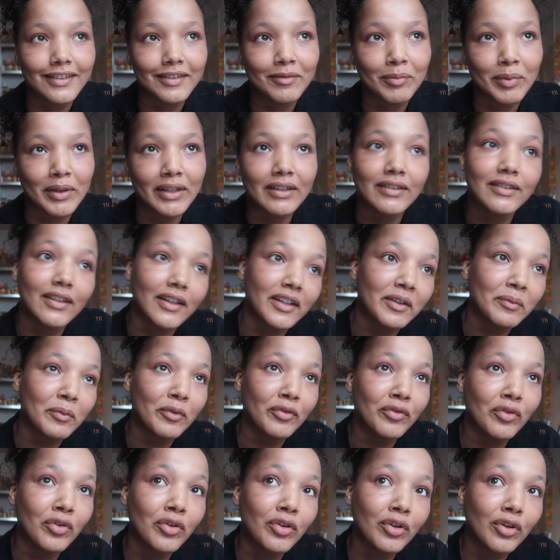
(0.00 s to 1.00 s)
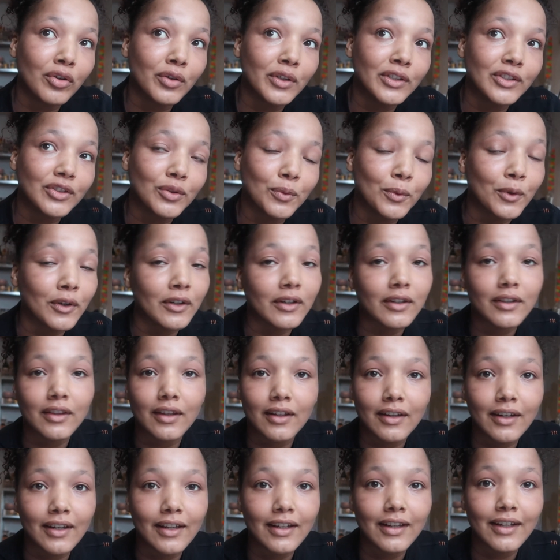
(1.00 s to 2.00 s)
being tired before going to work,
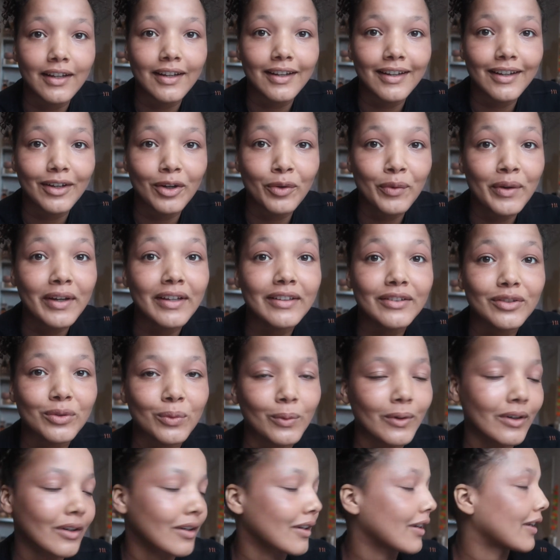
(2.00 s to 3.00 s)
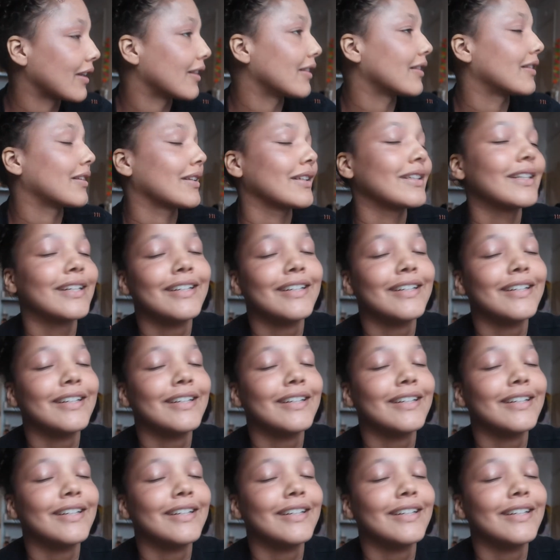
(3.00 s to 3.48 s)
then going into work and